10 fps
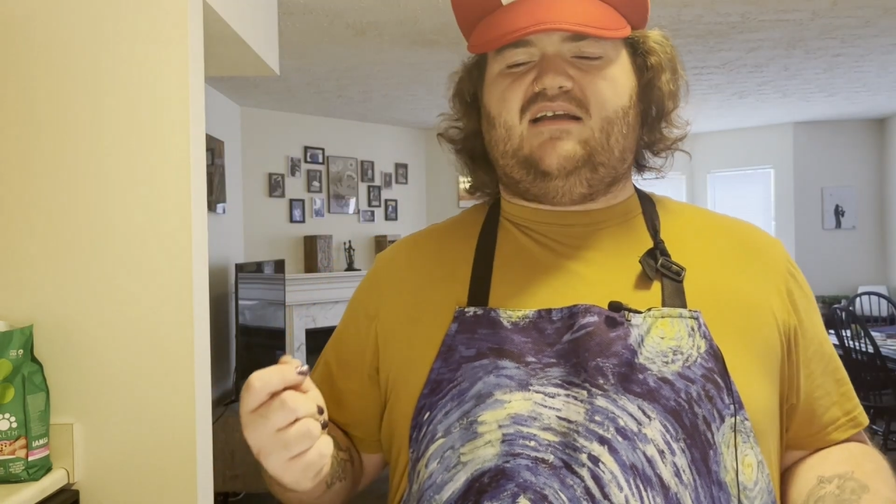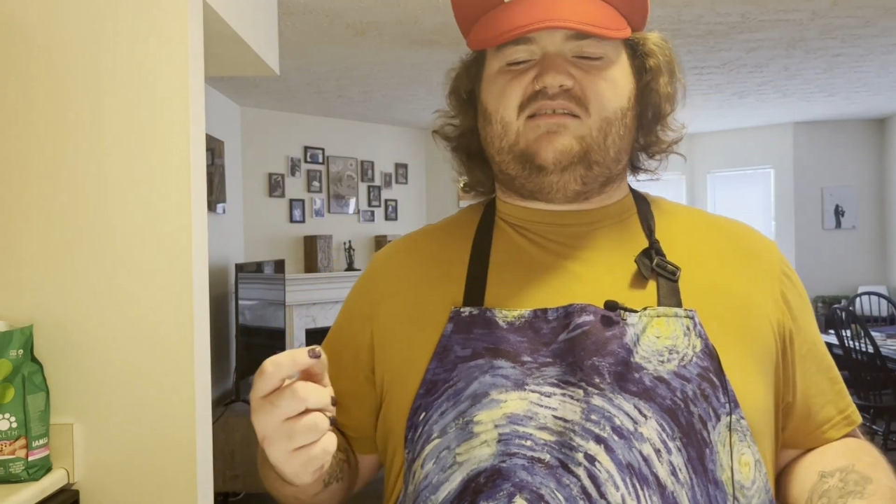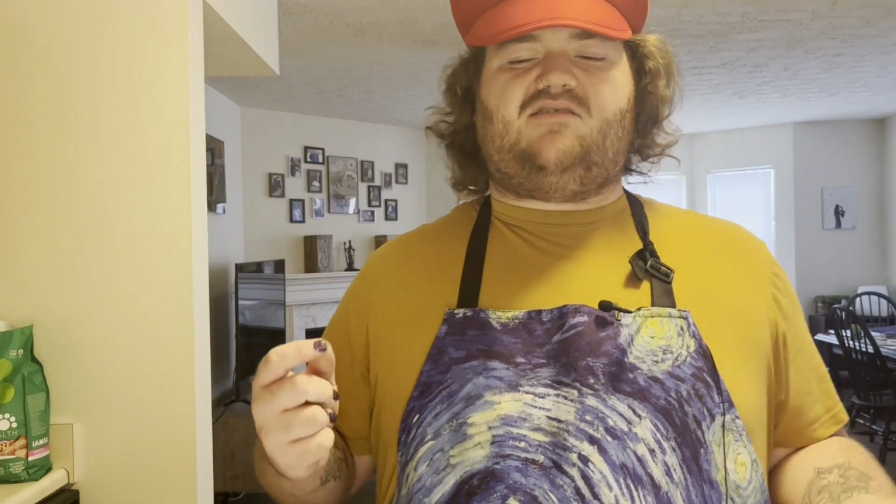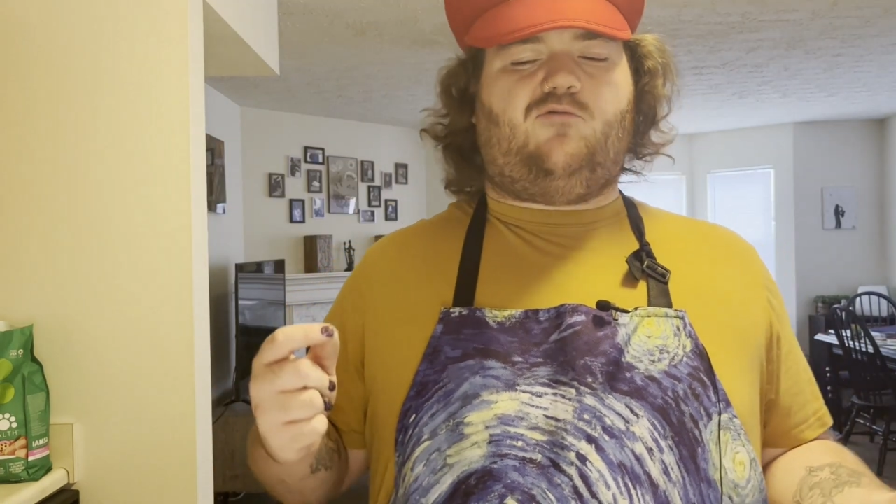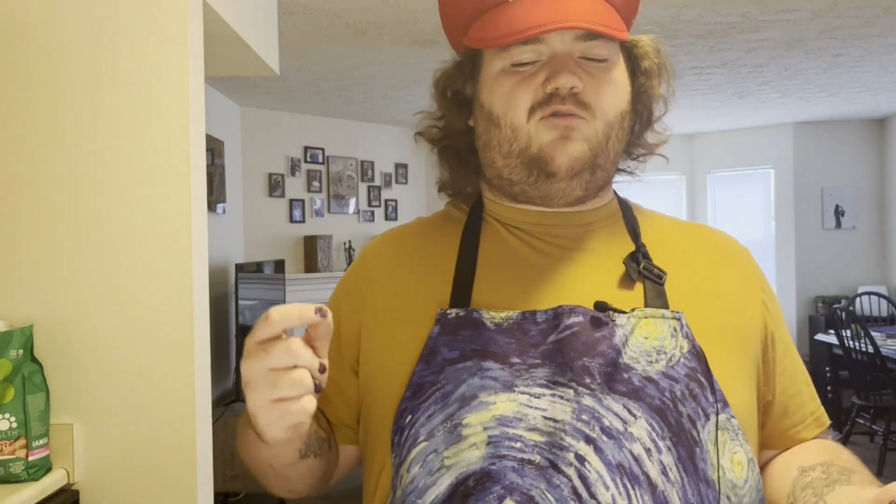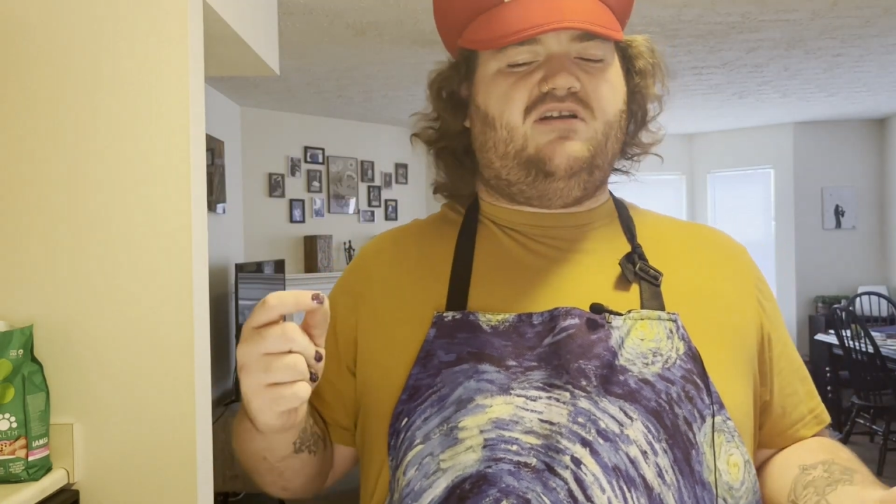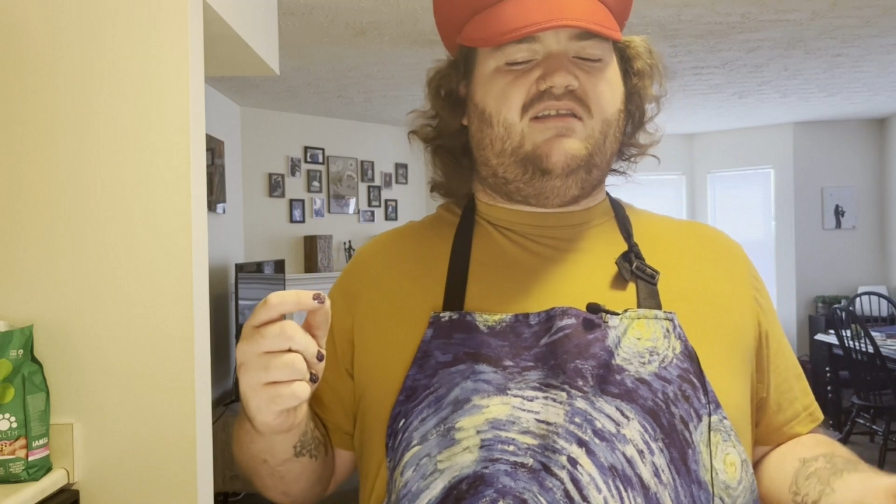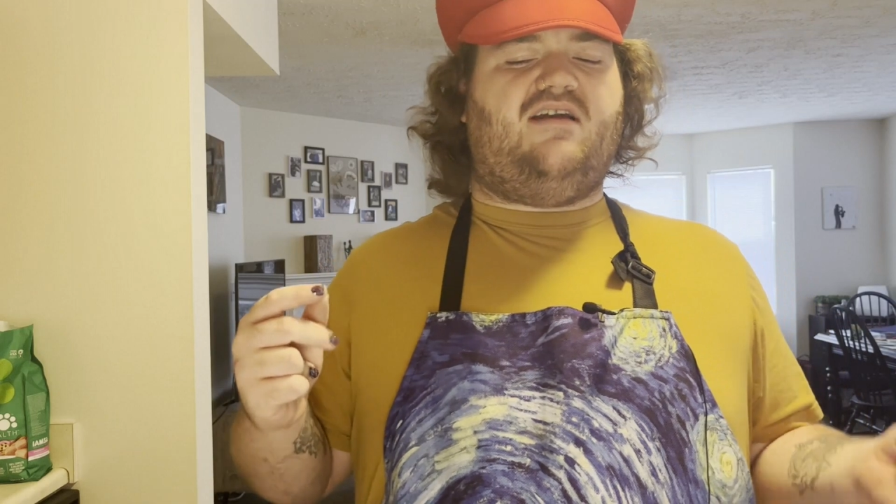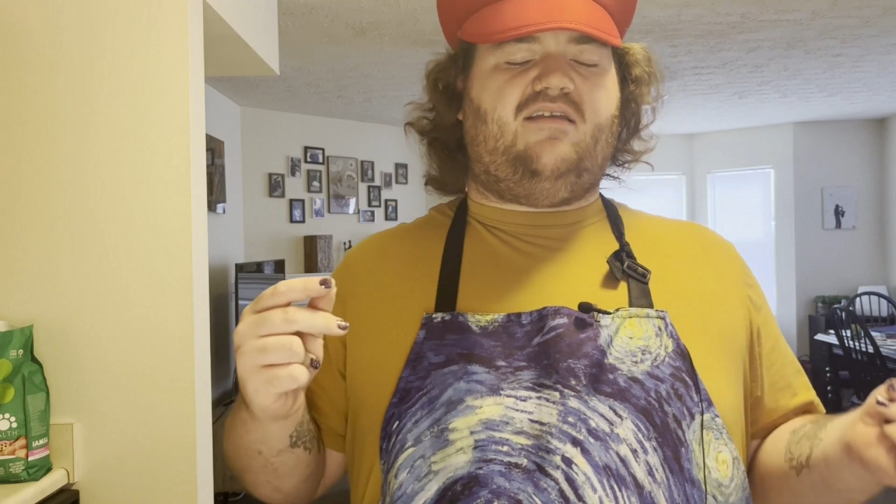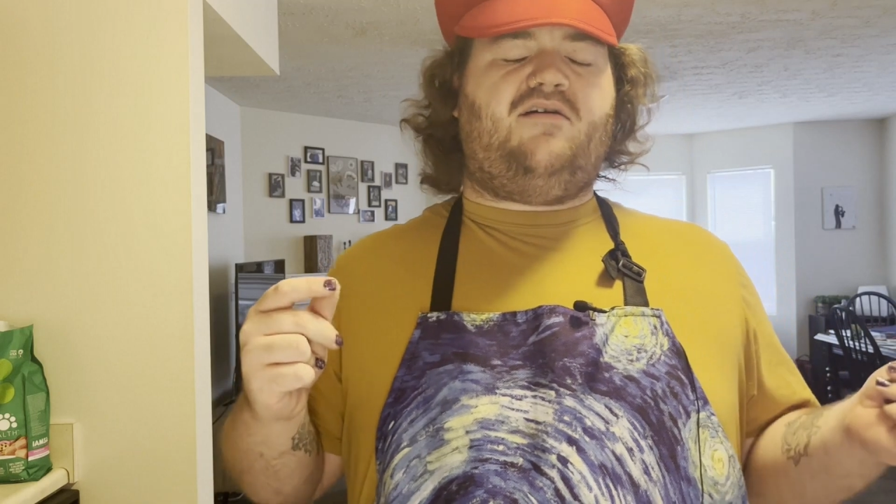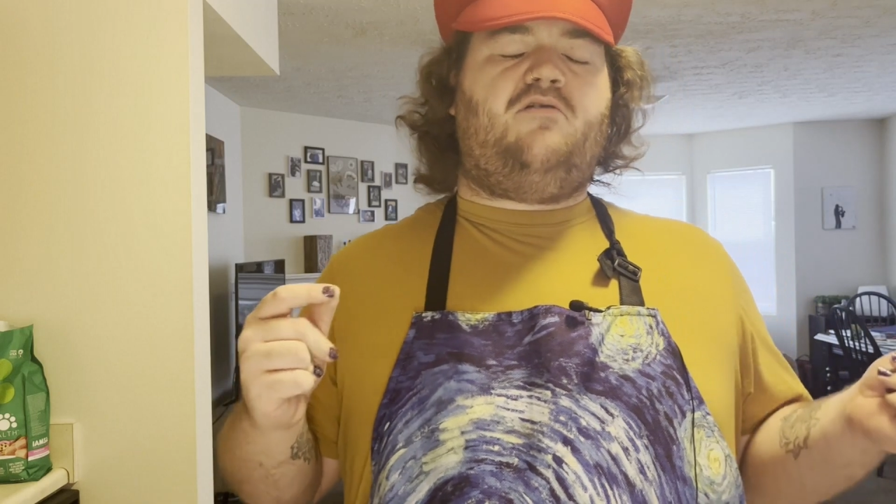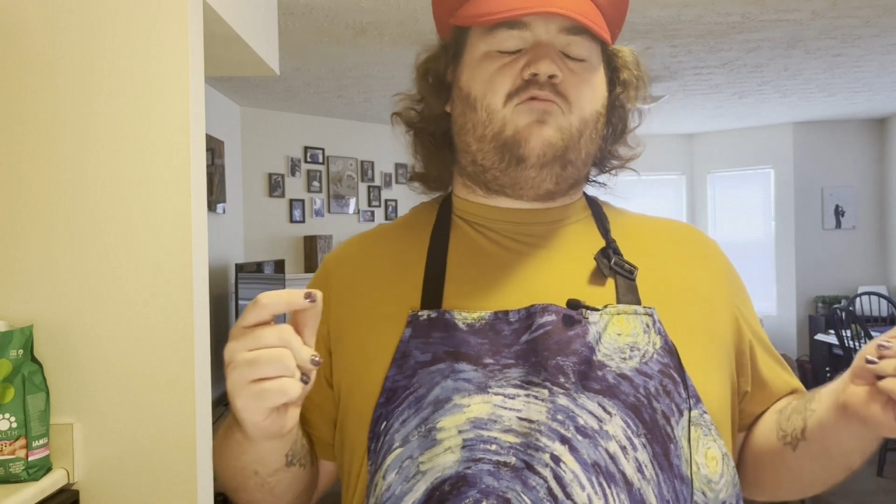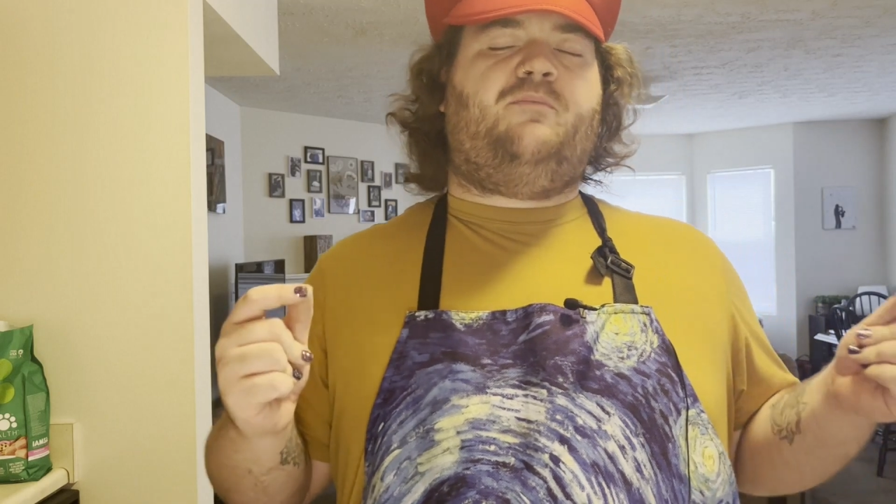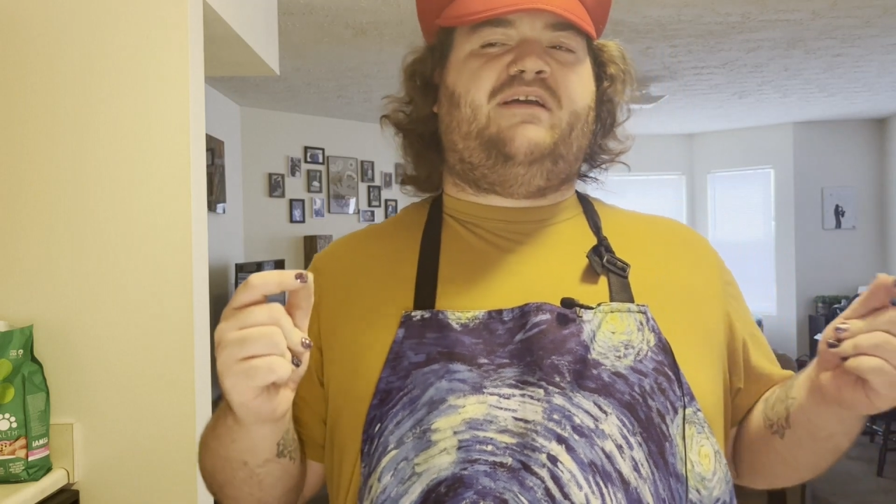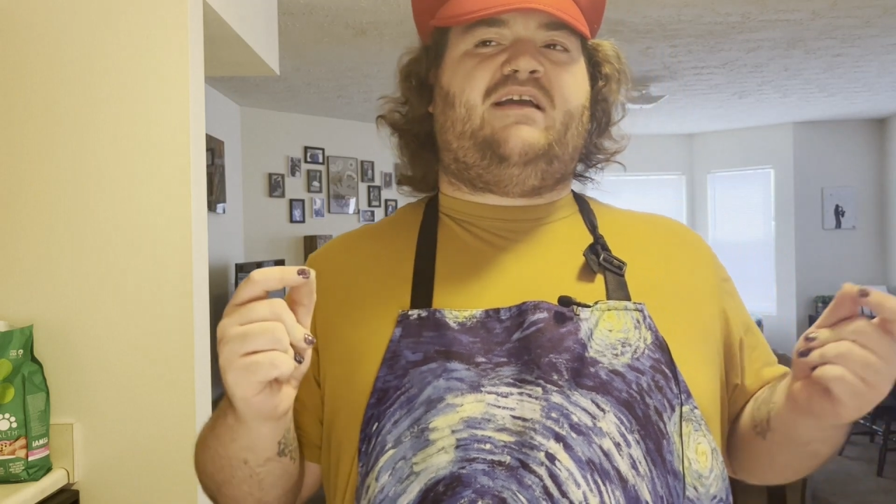And so one that I thought
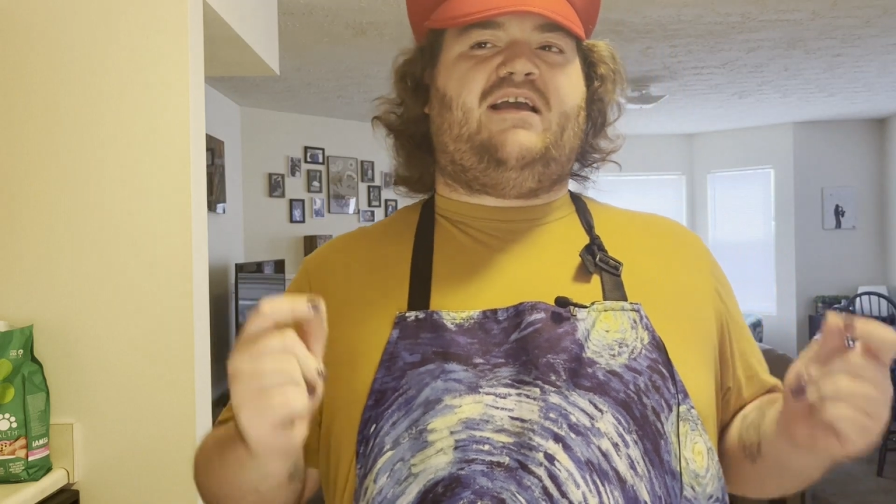would be